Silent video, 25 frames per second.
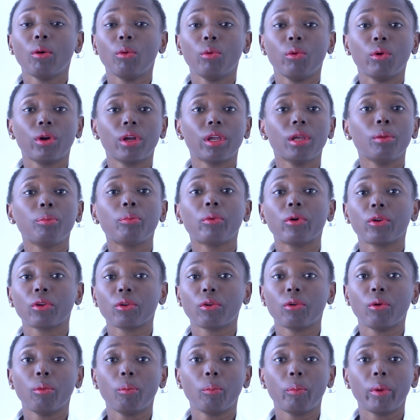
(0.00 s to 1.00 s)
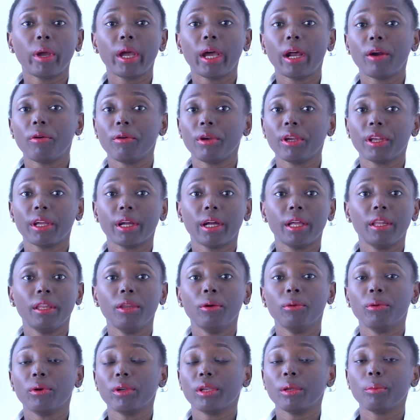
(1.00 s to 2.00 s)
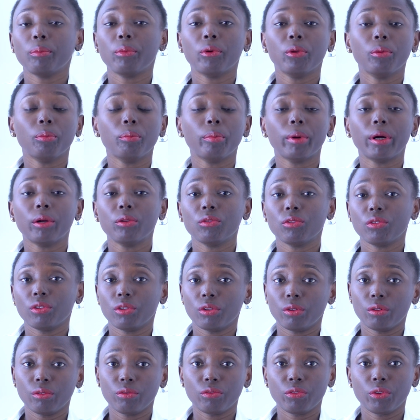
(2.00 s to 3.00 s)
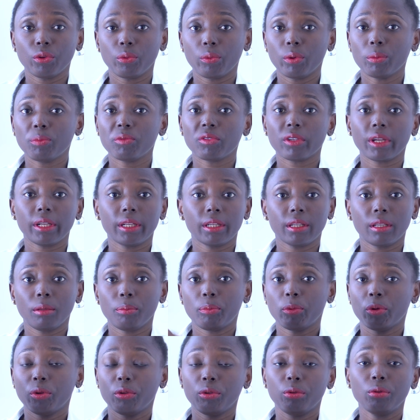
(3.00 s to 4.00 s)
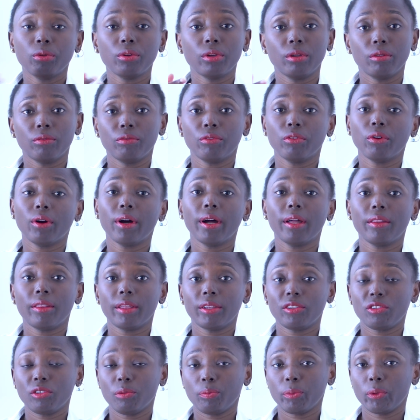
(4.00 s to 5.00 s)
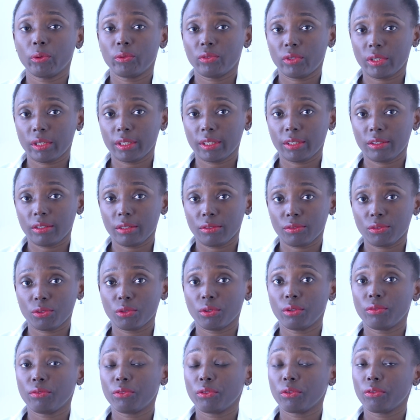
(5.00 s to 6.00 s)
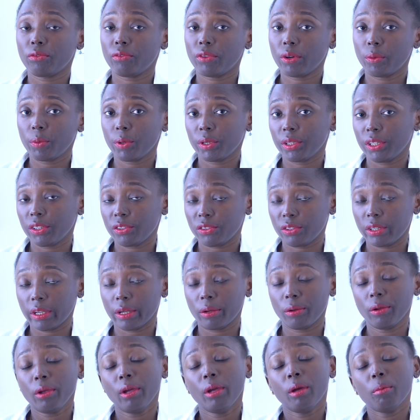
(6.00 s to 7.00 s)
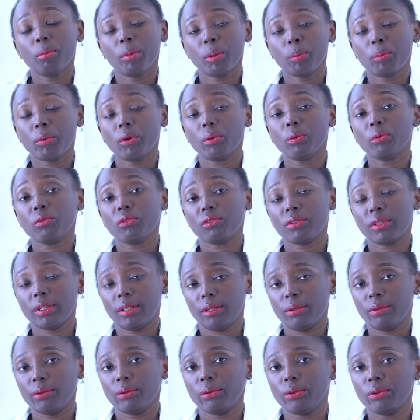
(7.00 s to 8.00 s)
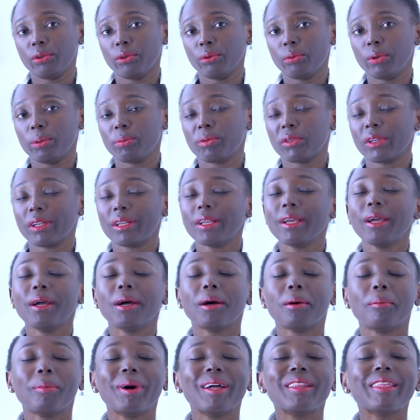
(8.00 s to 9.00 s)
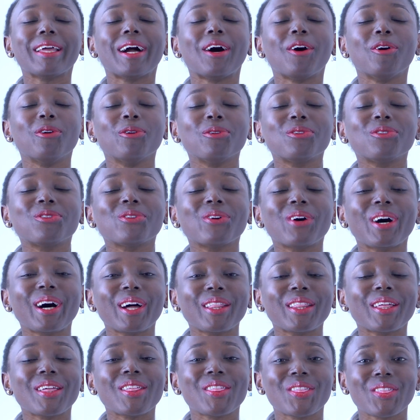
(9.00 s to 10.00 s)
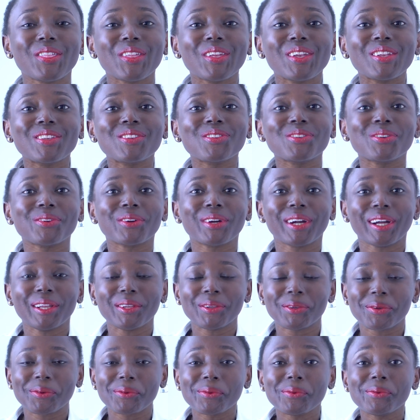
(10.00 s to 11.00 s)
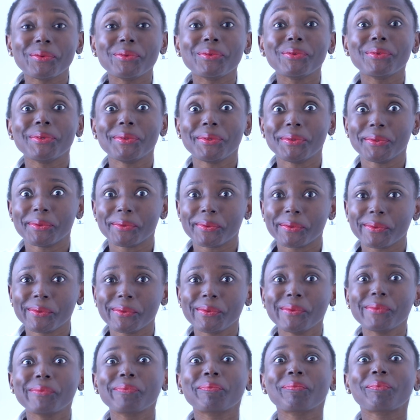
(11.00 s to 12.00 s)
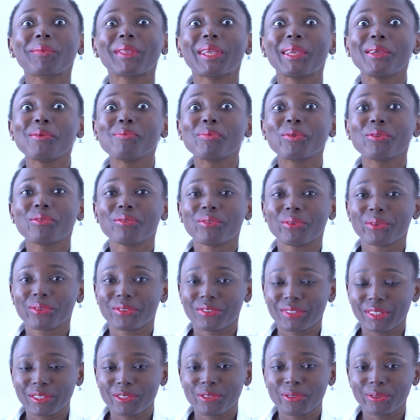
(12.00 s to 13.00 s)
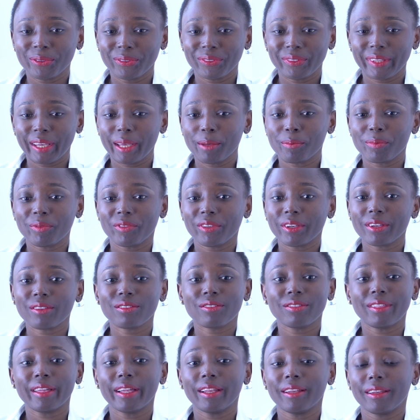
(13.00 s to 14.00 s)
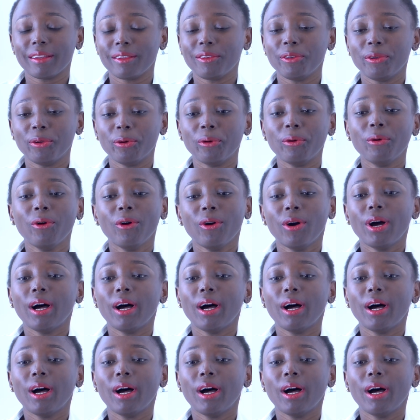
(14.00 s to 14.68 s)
will keep on comparing and they'll keep on bouncing off your website, keep on looking for other cheap alternatives. So if you're very niche down, people will stay long on your website. But there are also other things you can do to improve your session time, just that, you know,